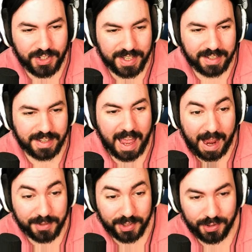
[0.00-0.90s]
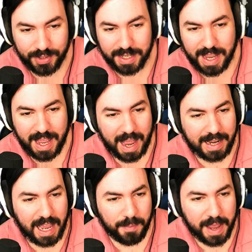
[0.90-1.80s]
and she says, "Absolutely.
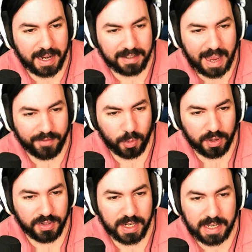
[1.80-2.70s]
I kind of panicked afterwards.